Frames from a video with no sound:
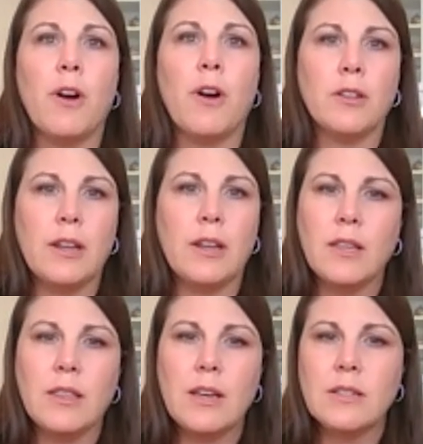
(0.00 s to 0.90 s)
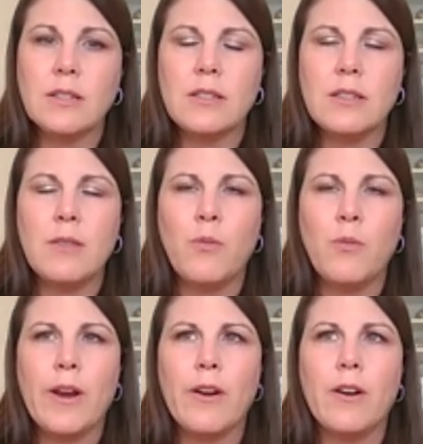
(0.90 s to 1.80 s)
a holiday like this
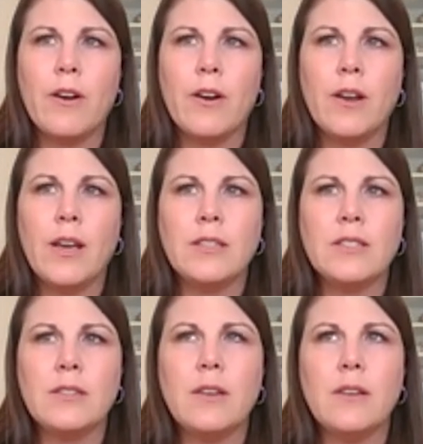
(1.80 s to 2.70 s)
where it's